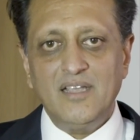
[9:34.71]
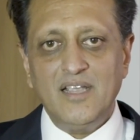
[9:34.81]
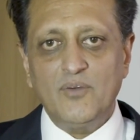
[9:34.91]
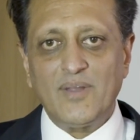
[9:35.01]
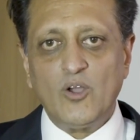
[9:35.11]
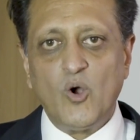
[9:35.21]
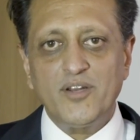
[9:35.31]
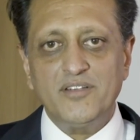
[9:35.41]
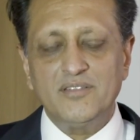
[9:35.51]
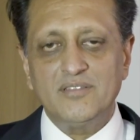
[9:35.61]
He
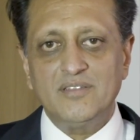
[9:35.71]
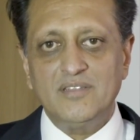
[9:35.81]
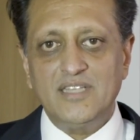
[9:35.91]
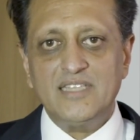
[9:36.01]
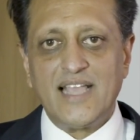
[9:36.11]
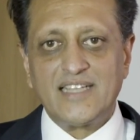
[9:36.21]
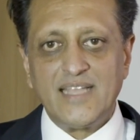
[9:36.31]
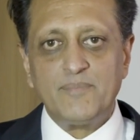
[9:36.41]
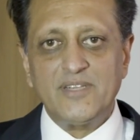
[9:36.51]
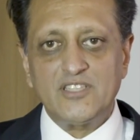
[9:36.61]
recorded this
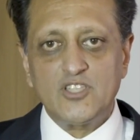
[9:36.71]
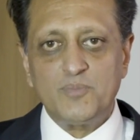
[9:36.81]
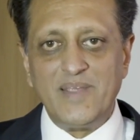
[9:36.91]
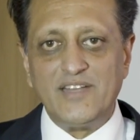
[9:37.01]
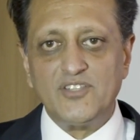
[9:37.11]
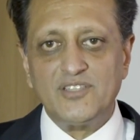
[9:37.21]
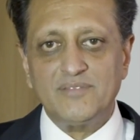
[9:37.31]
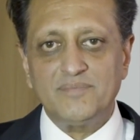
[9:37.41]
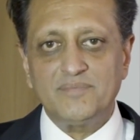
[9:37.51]
acceptance speech.